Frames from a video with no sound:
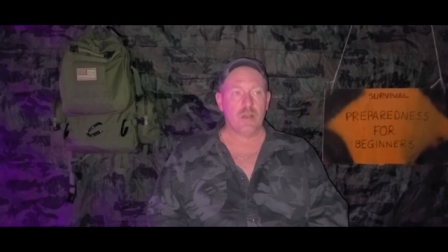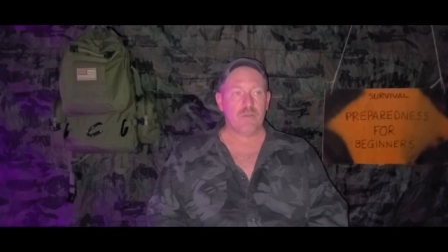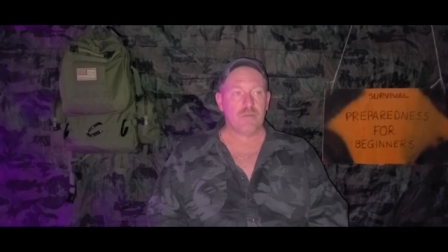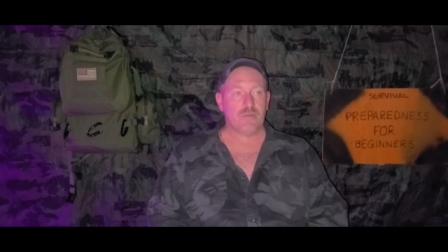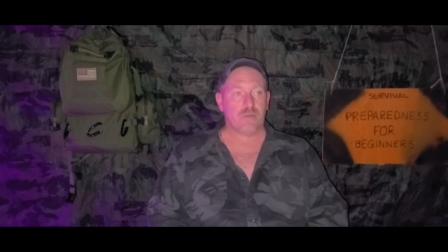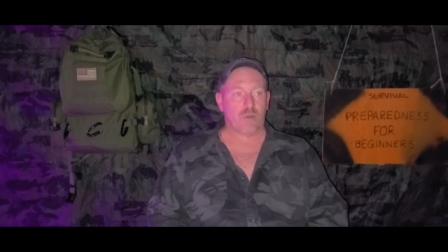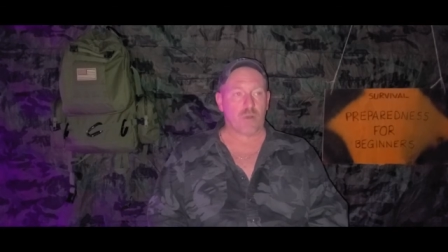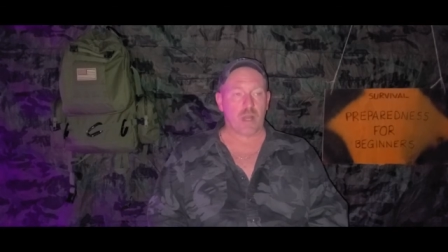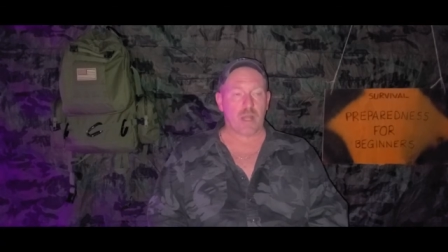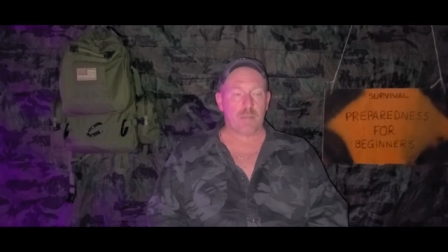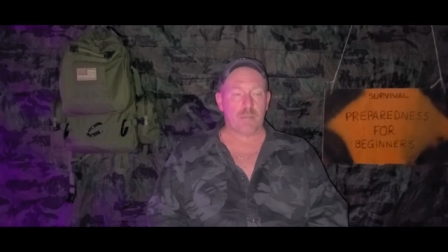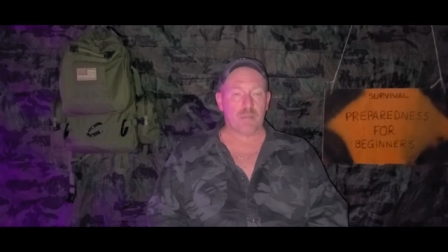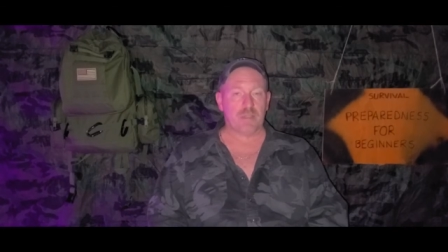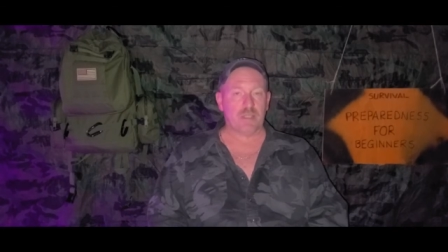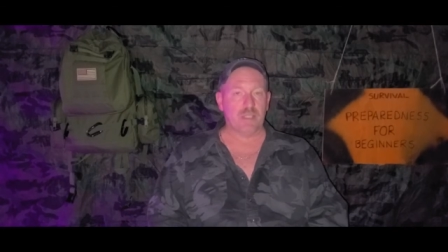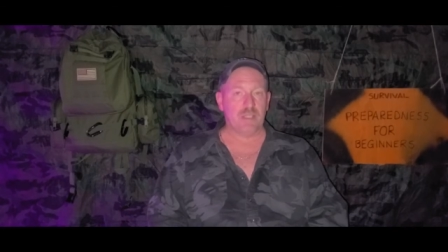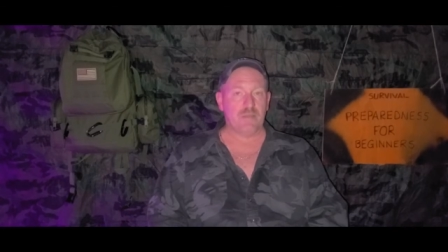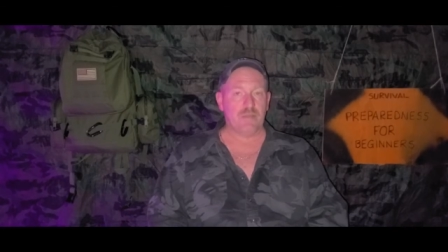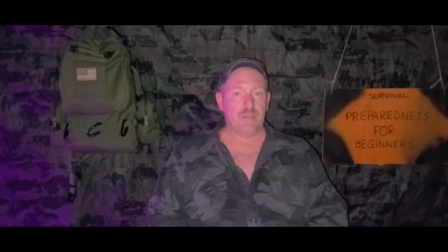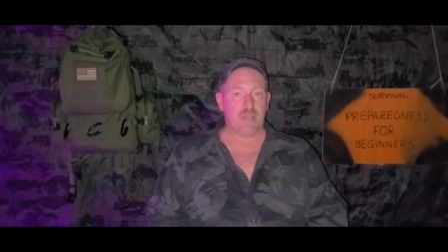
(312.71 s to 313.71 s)
for I
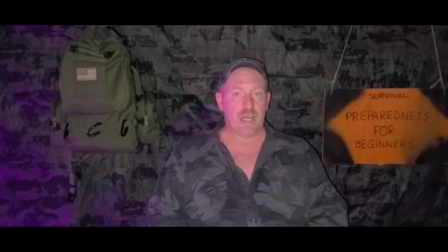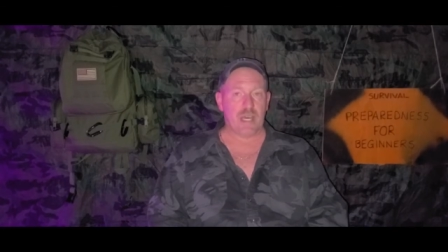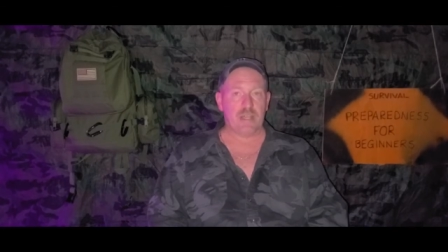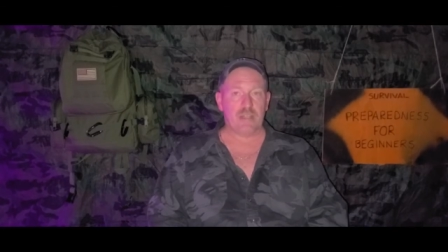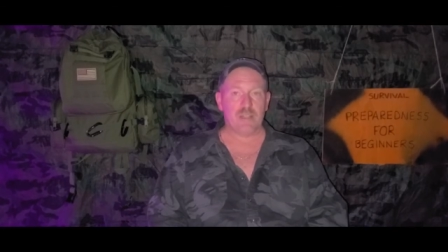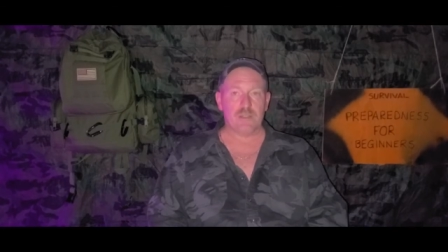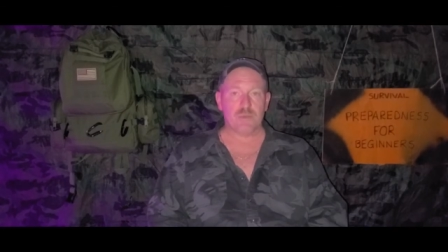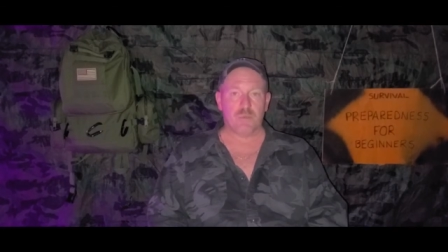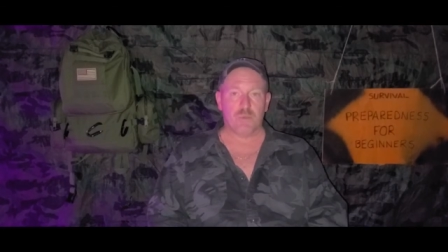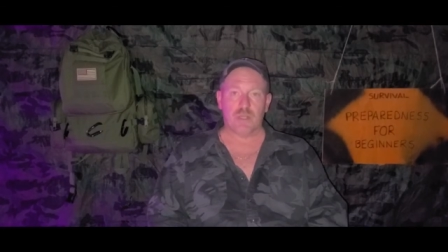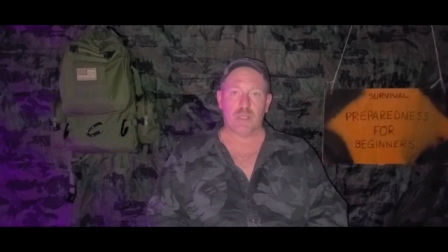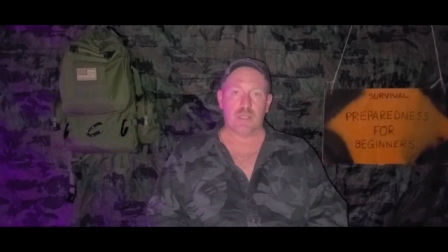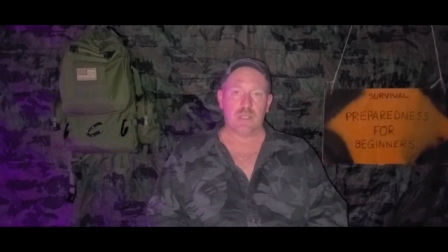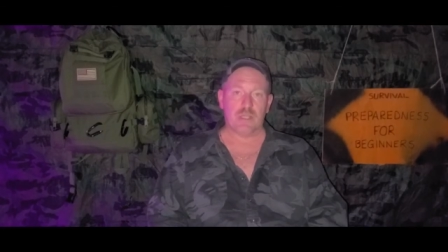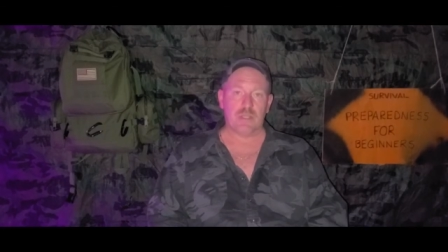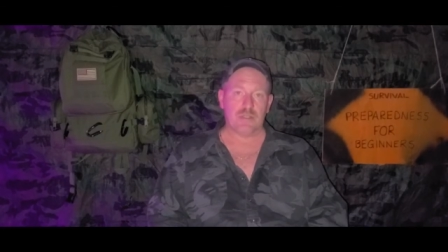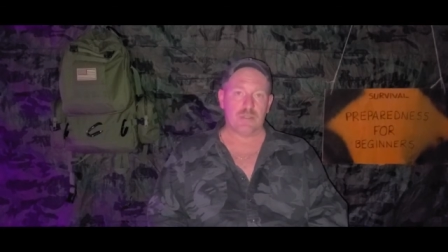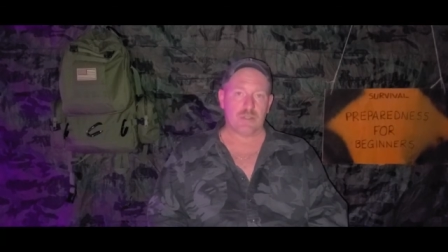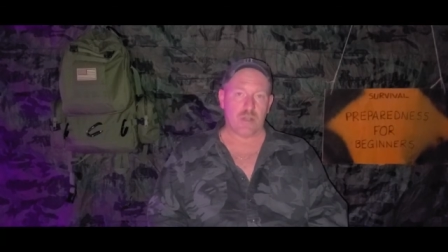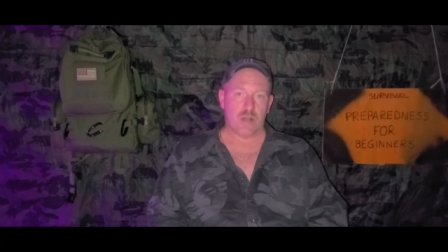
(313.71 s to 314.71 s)
believe that is what it
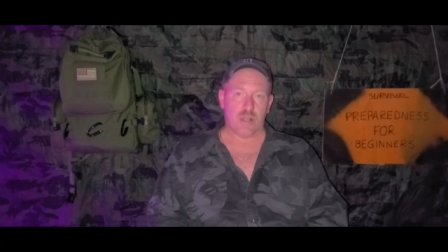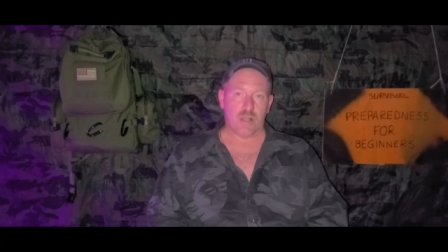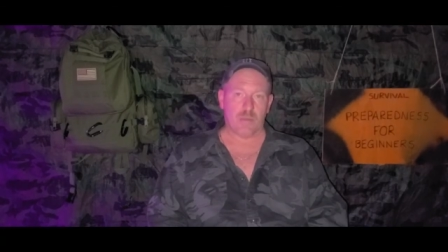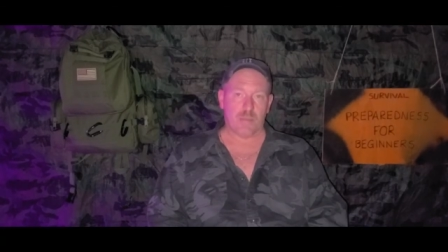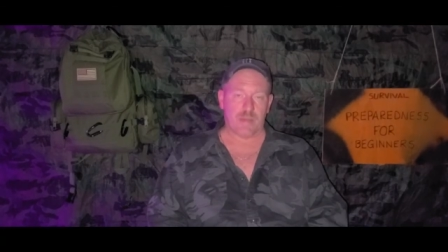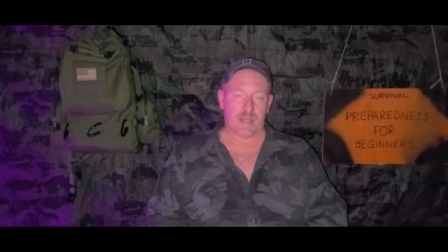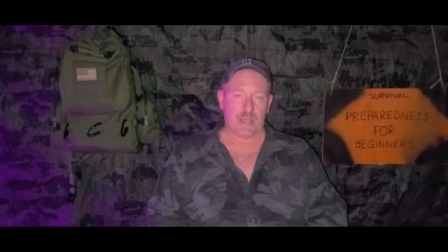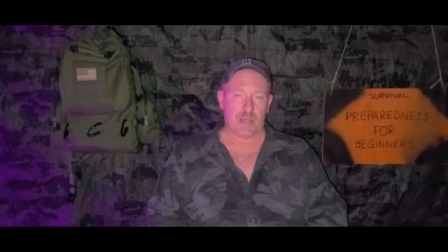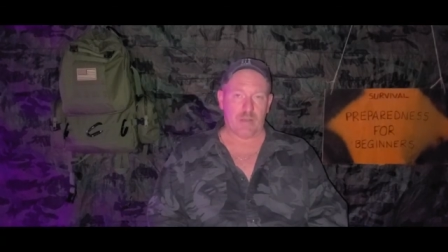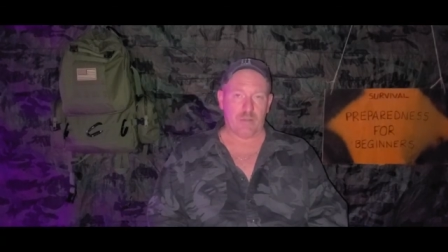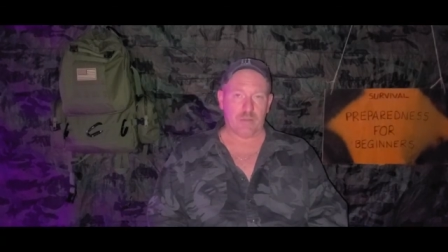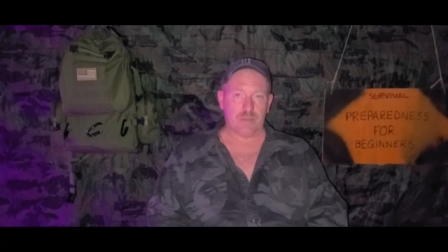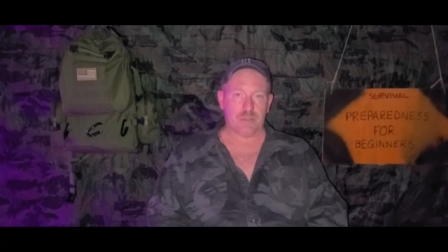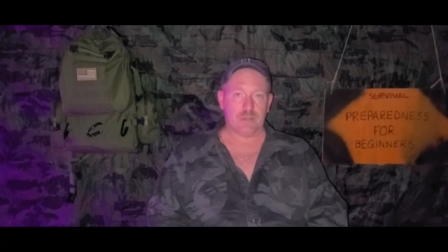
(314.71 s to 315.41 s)
is all about.